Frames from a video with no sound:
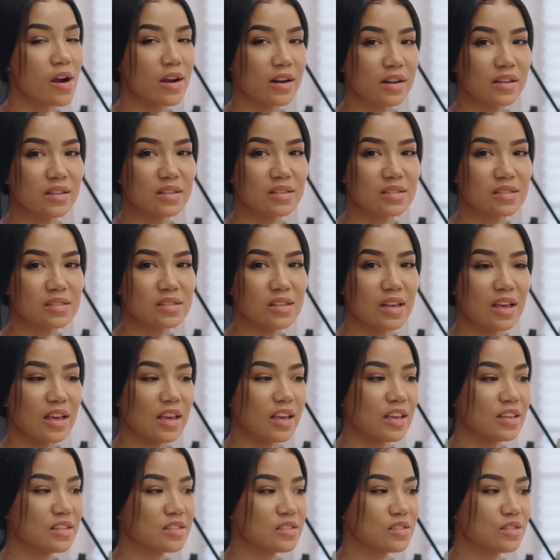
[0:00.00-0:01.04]
artist
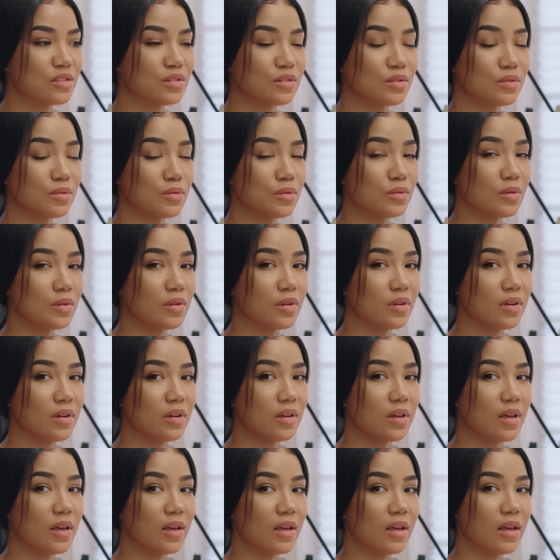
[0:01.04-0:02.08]
is to
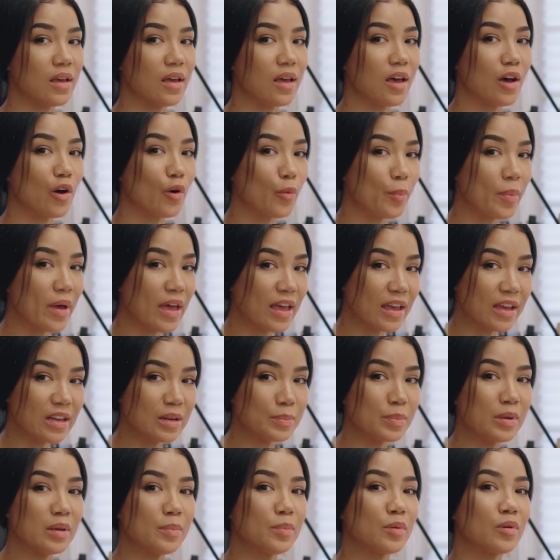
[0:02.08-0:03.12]
help
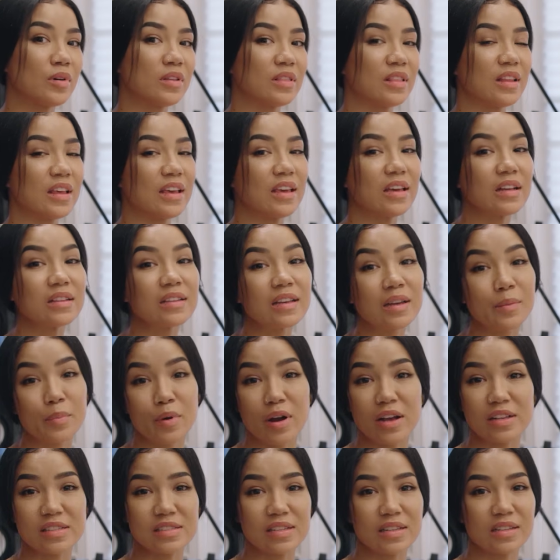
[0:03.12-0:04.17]
aid people in the healing
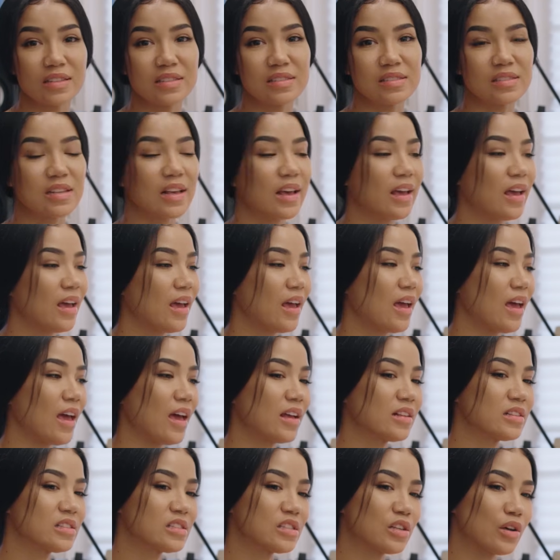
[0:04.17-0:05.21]
process.
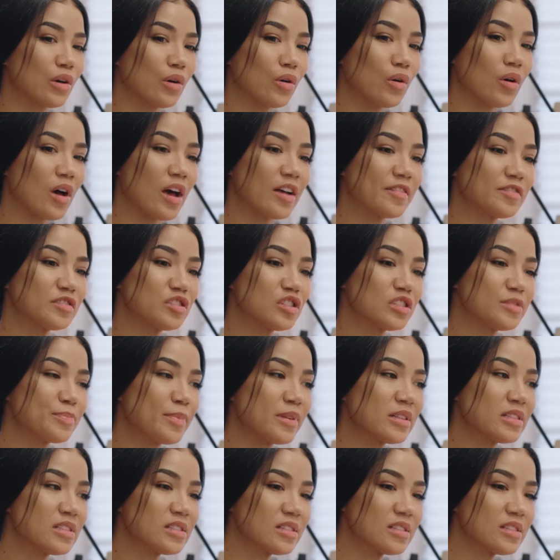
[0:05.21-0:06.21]
And so I've just been